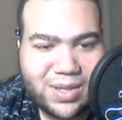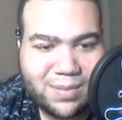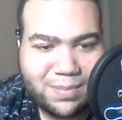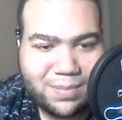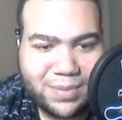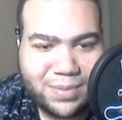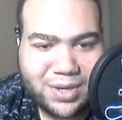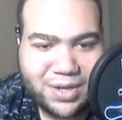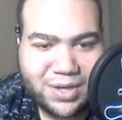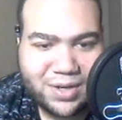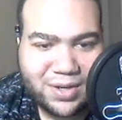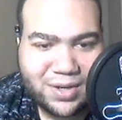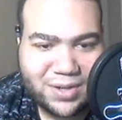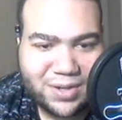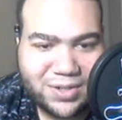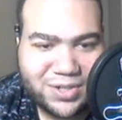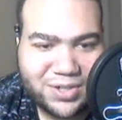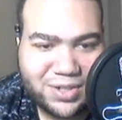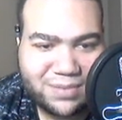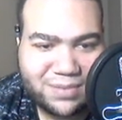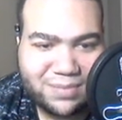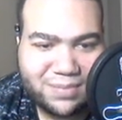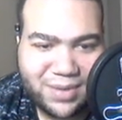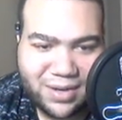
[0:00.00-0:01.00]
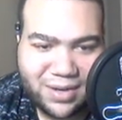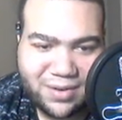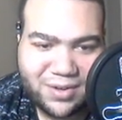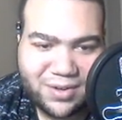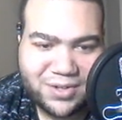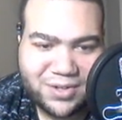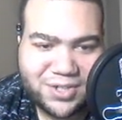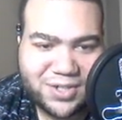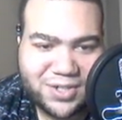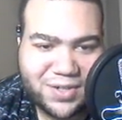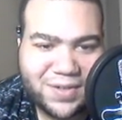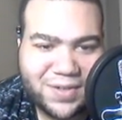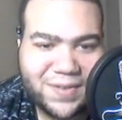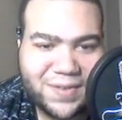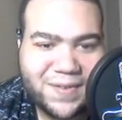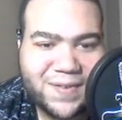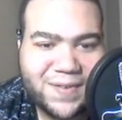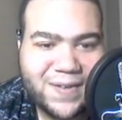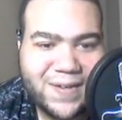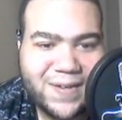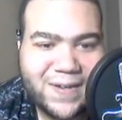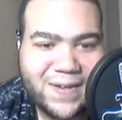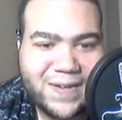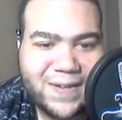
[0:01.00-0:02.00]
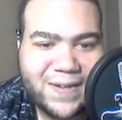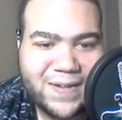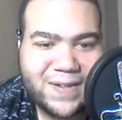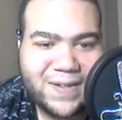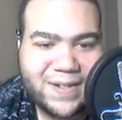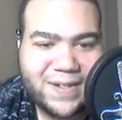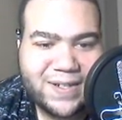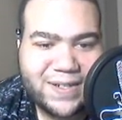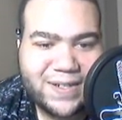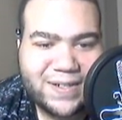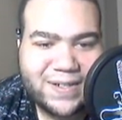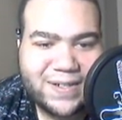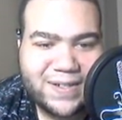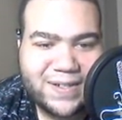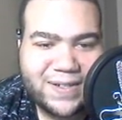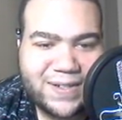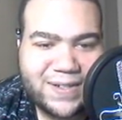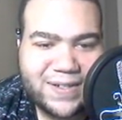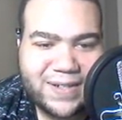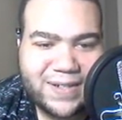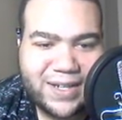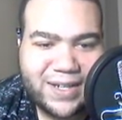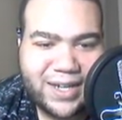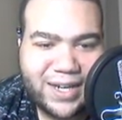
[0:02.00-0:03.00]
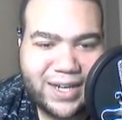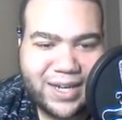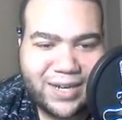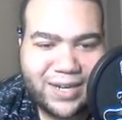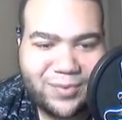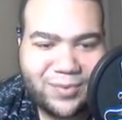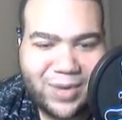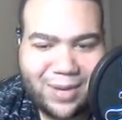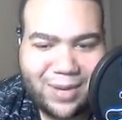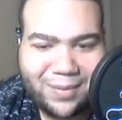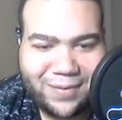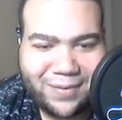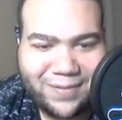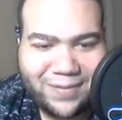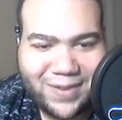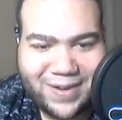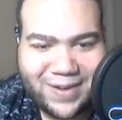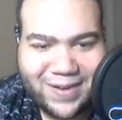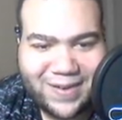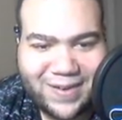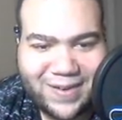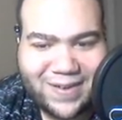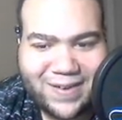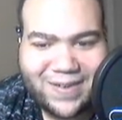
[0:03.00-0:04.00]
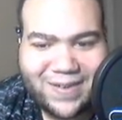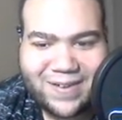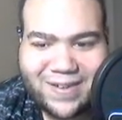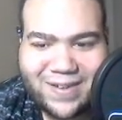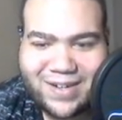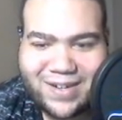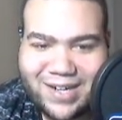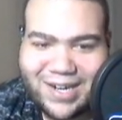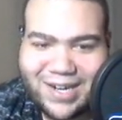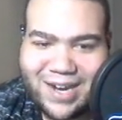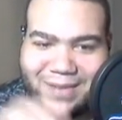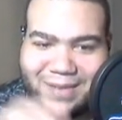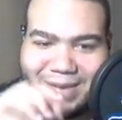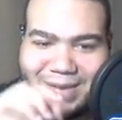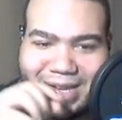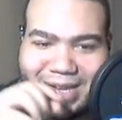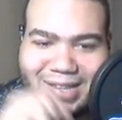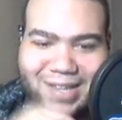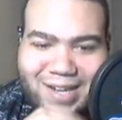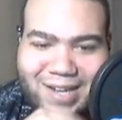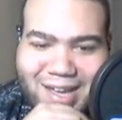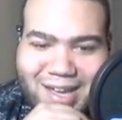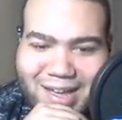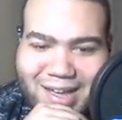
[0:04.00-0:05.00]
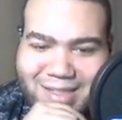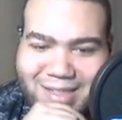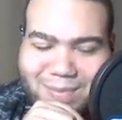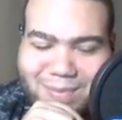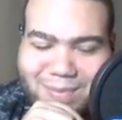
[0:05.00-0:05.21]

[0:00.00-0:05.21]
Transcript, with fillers: and Pincurchin. Pincurchin. And Wobbuffet here. Now we get the last